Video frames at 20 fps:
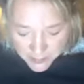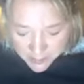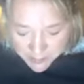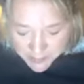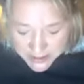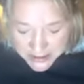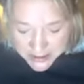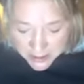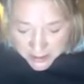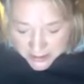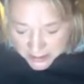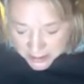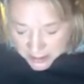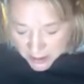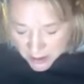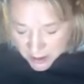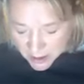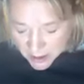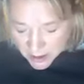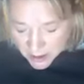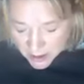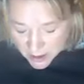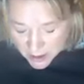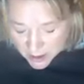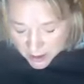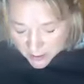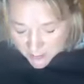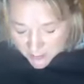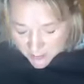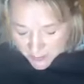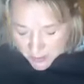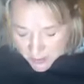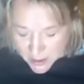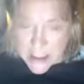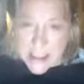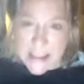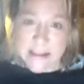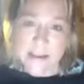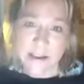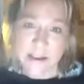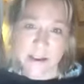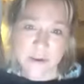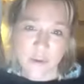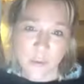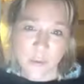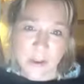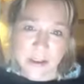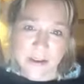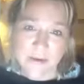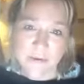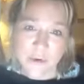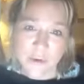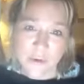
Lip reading: my darling, as this Queen of